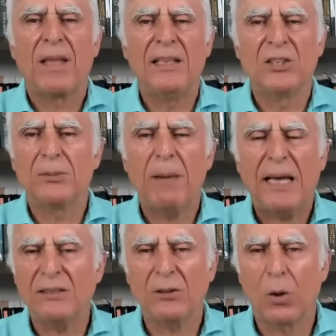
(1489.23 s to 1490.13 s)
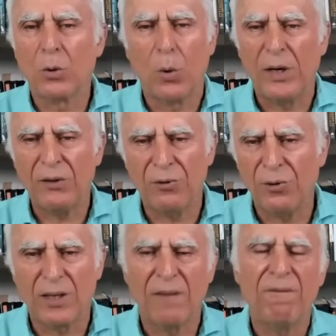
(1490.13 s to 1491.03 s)
in space according to
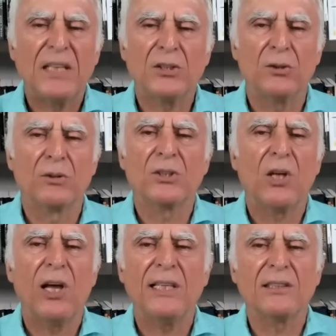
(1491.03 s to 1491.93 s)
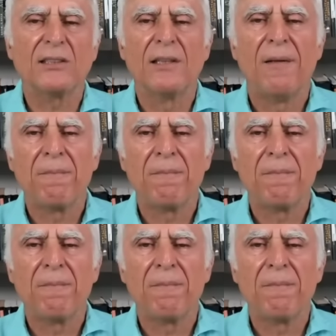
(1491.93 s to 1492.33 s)
the conventional science